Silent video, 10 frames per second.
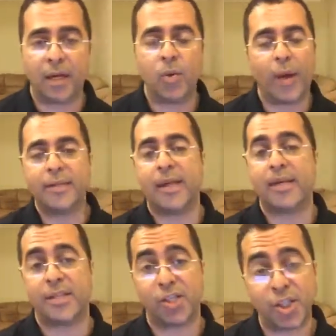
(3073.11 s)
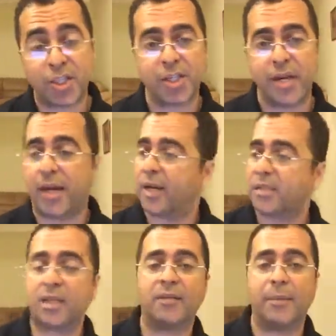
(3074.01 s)
who I think is a shit snake and a
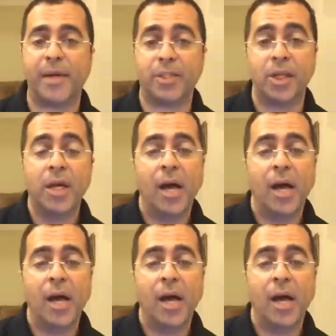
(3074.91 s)
son of a bitch,